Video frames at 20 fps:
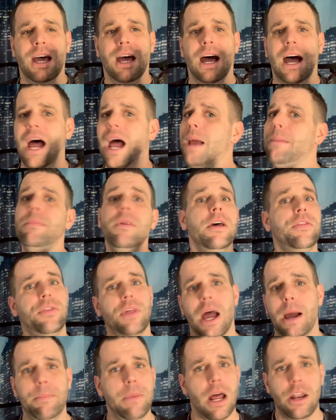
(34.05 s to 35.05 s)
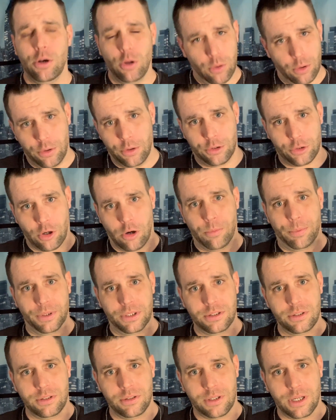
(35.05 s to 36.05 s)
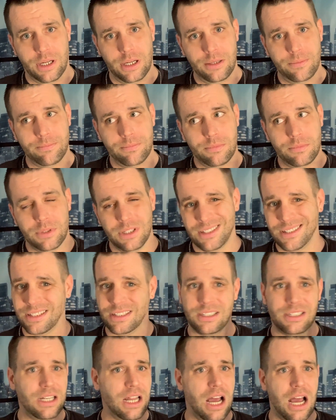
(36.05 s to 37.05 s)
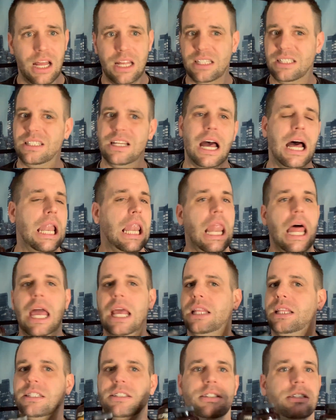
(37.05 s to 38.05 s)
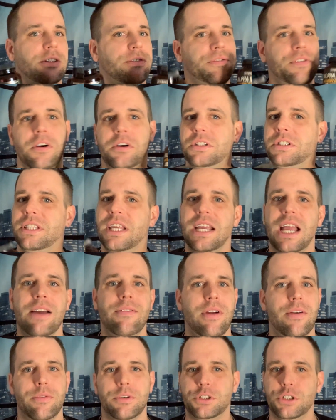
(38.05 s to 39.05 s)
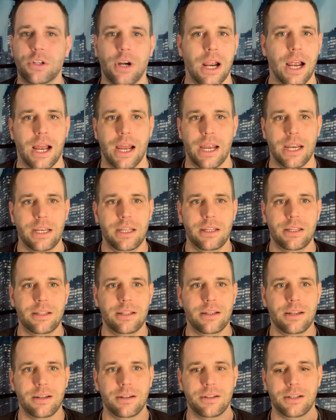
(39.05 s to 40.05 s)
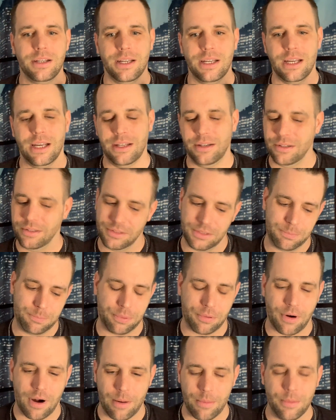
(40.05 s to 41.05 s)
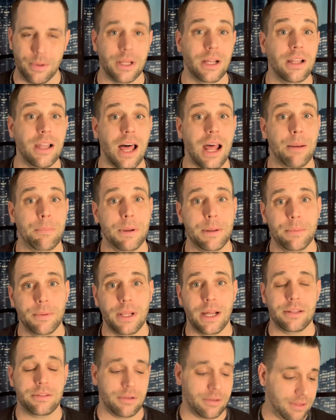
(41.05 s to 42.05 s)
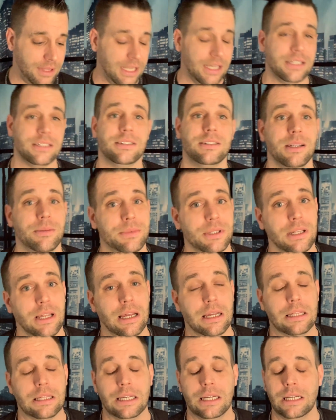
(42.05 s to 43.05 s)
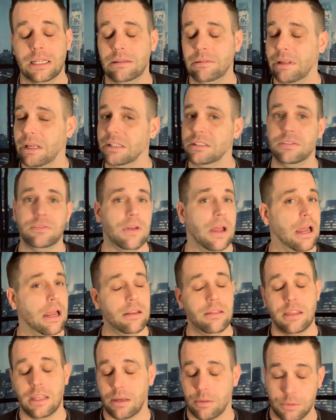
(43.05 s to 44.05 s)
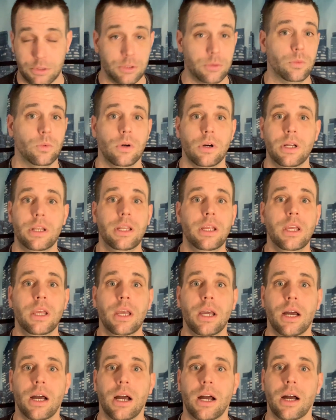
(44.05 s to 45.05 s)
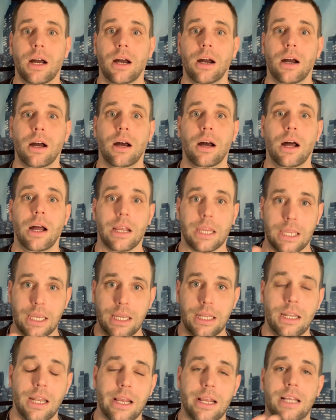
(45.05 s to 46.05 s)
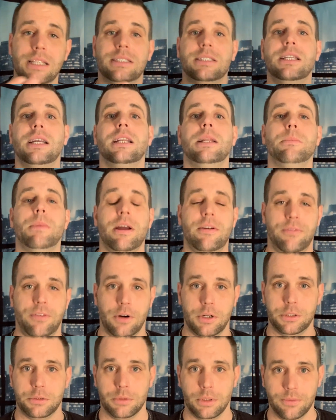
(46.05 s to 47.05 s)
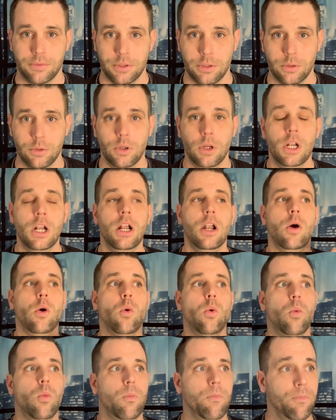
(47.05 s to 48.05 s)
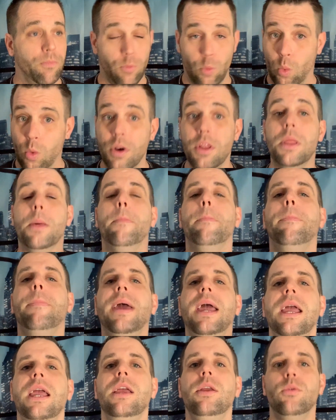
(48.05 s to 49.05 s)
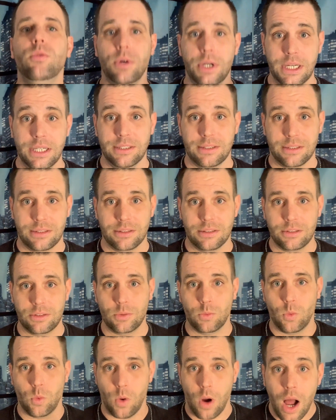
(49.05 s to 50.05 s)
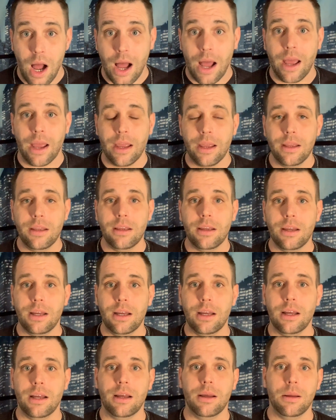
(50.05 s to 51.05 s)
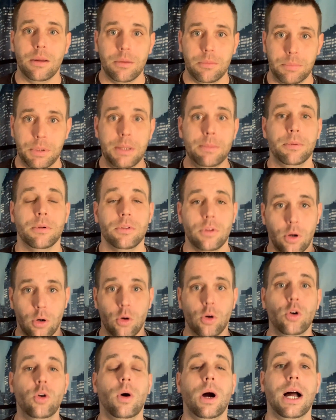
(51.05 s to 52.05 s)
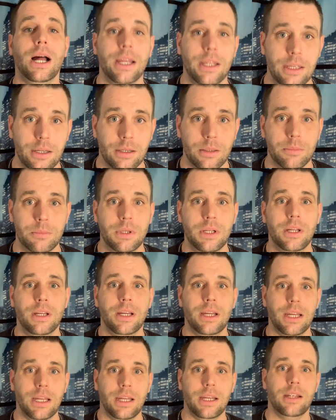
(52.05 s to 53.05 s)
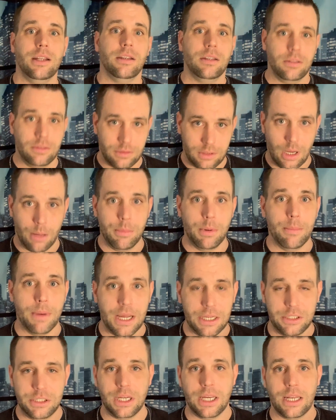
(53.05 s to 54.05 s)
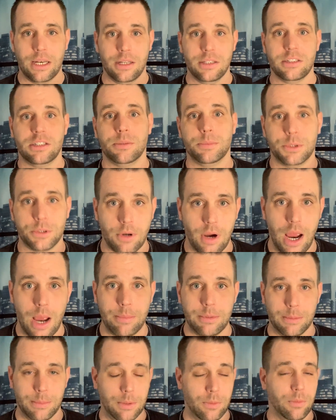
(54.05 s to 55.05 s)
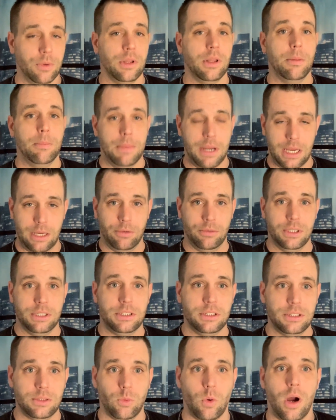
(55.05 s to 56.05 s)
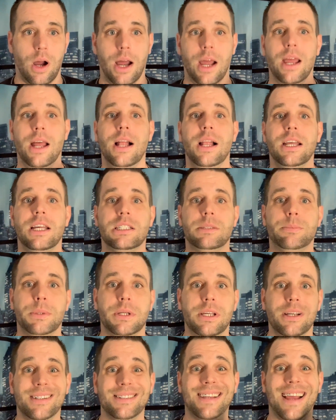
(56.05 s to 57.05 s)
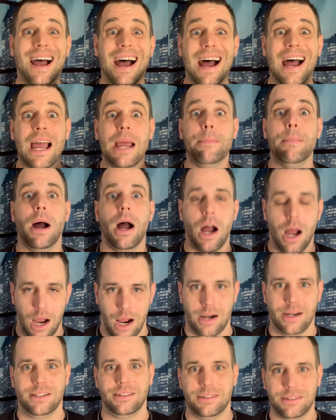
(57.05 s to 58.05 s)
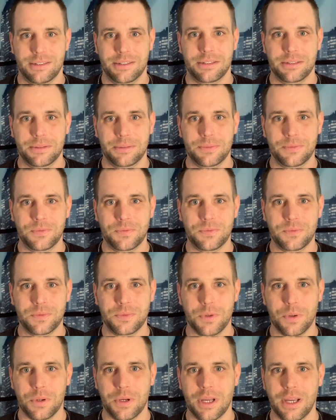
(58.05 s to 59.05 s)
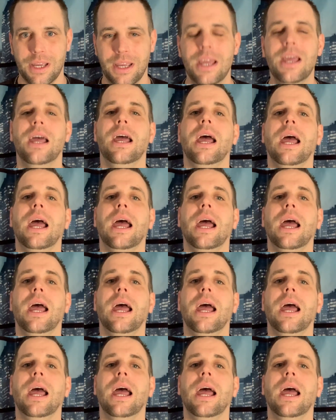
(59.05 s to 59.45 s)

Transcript: I'm not, I'm not new to nootropics, okay? This is not, it's not like this is the first thing I've ever tried, okay? And there's probably a lot of people out there thinking something like that. That's fine, think what you want. Uh, again, like I said in my first review, one of the main reasons why uh, people know who I am and come to my channel and subscribe to me, one of the main reasons why is because I'm honest. Okay?